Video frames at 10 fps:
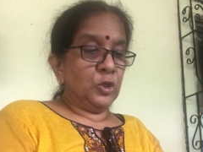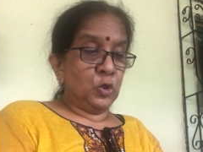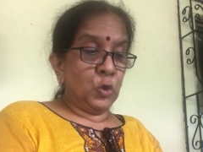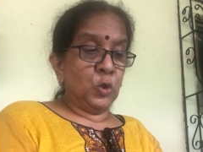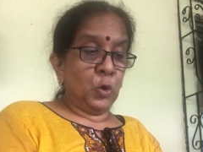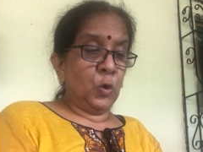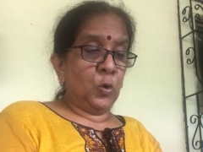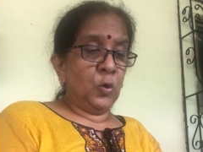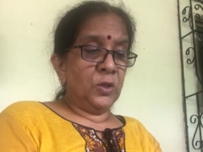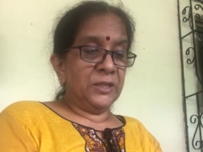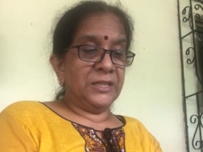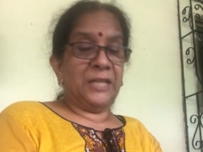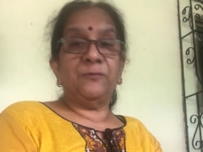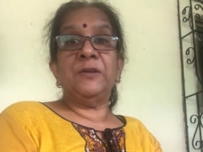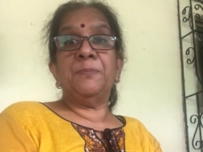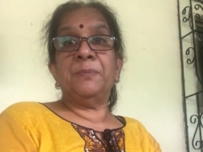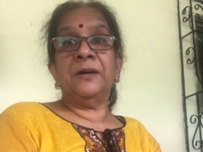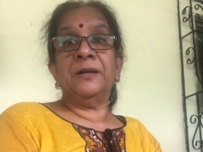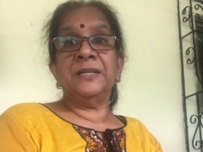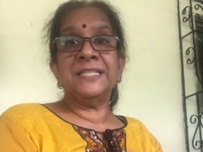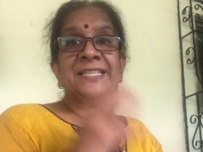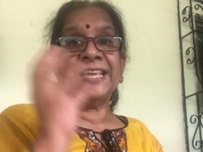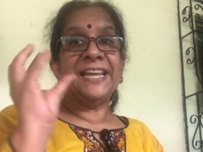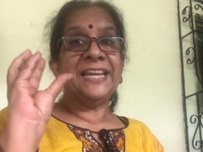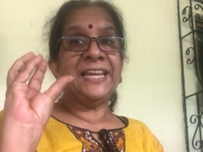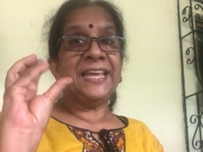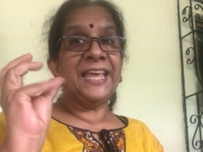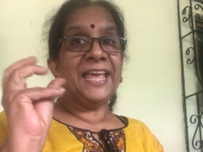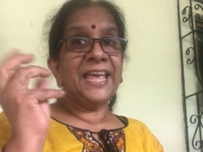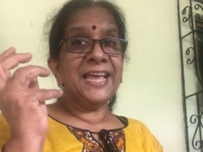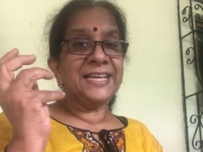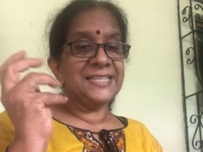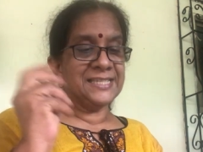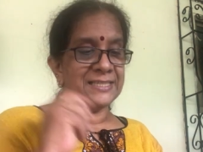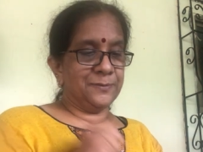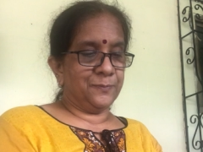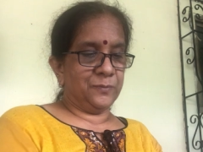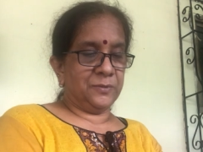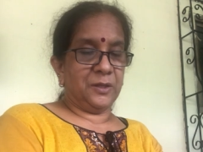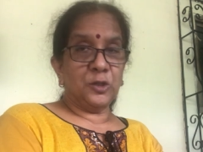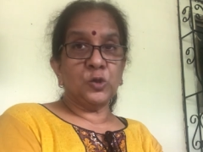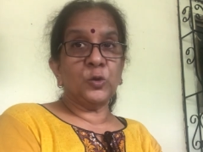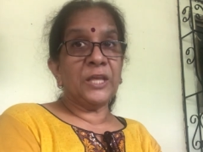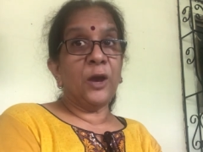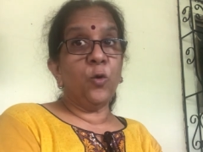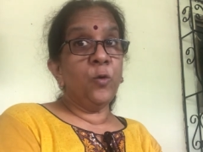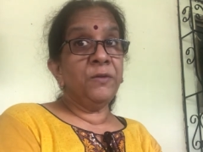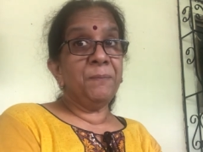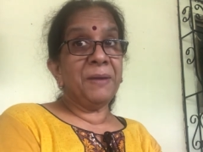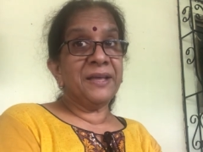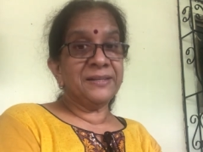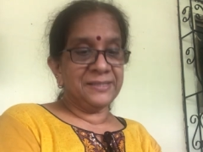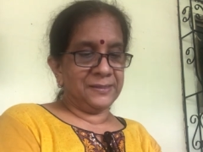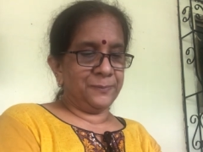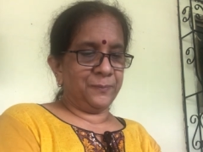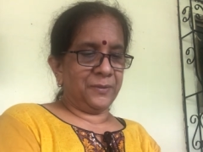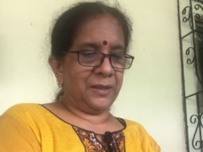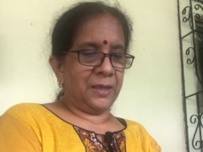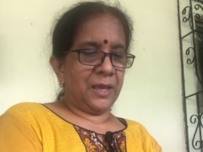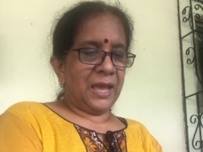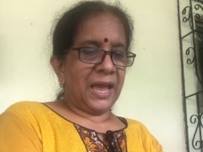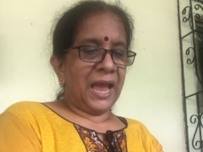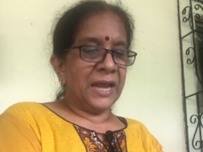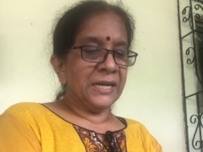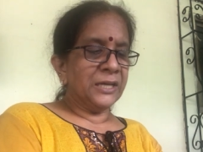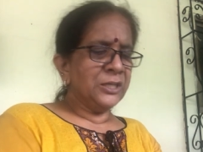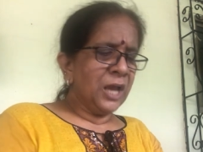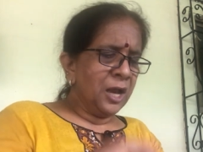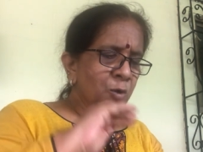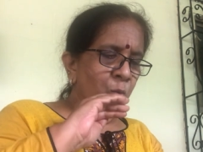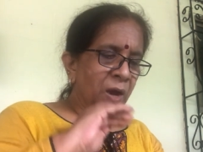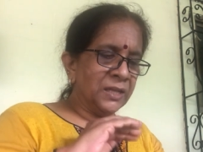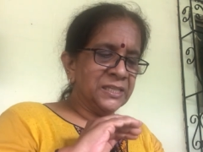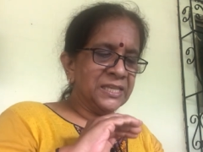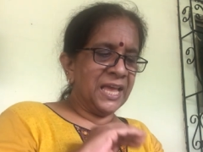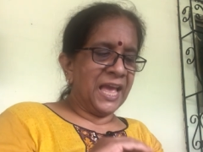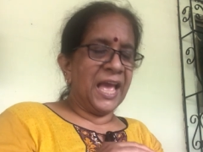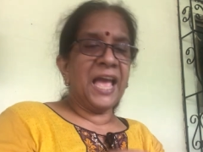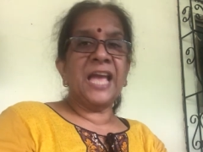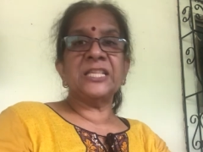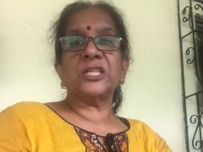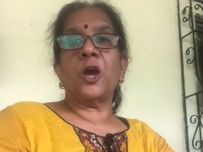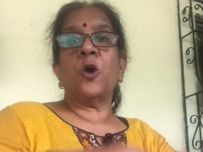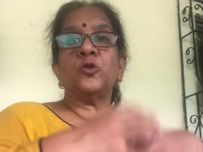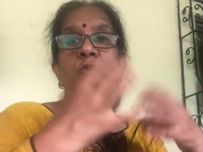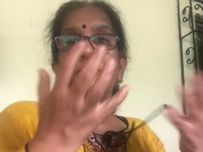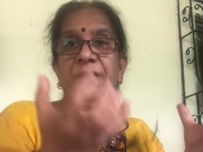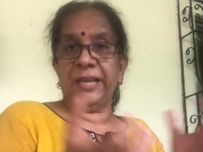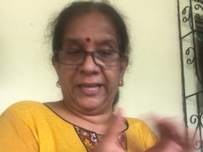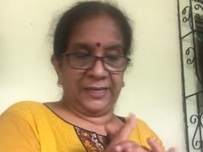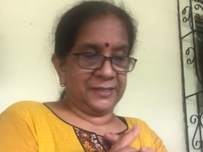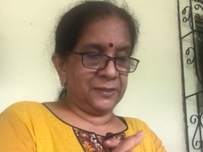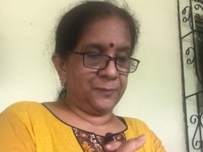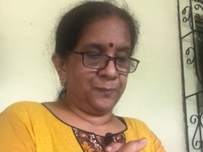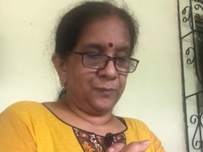You know that we birds lay eggs. So they are oviparous and our young ones hatch out of eggs.